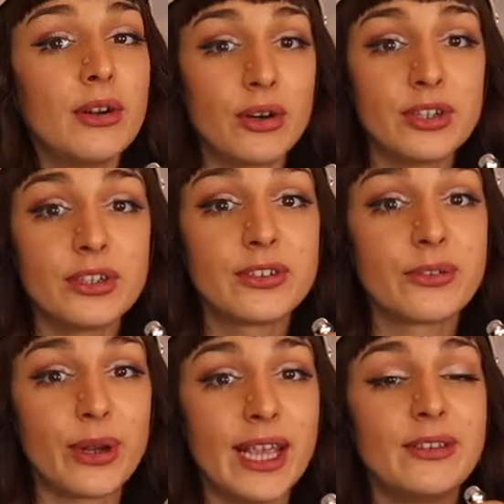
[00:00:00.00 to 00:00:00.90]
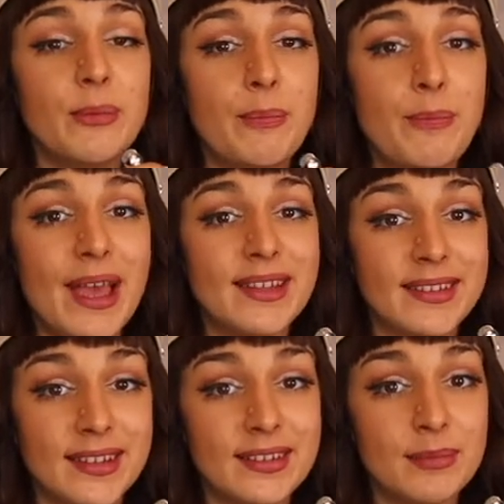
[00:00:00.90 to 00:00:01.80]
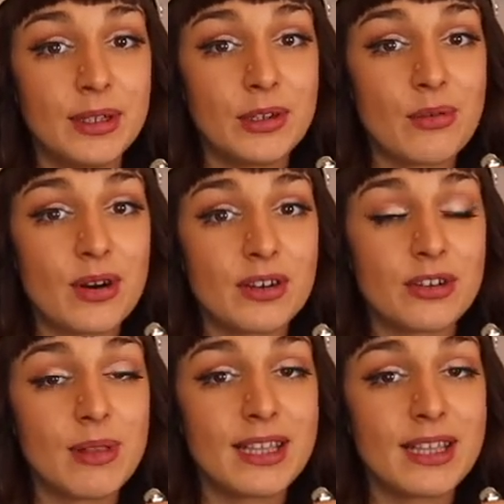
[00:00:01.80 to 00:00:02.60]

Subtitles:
order to create the best system in your wardrobe,